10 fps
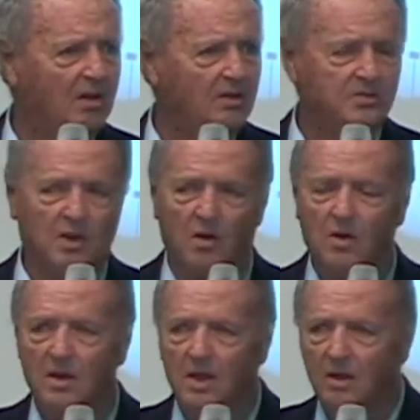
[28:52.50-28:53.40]

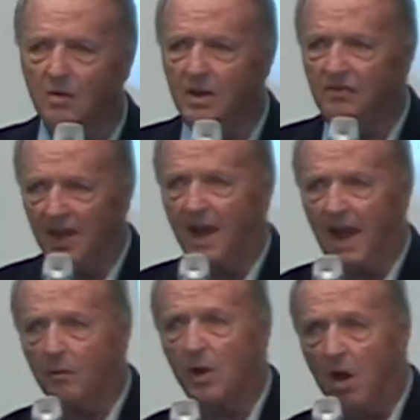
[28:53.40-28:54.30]
So we felt
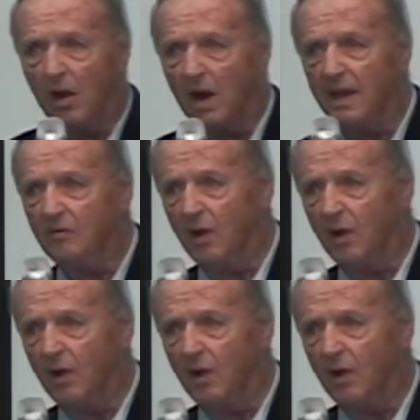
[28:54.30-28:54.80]
like we ought to leave.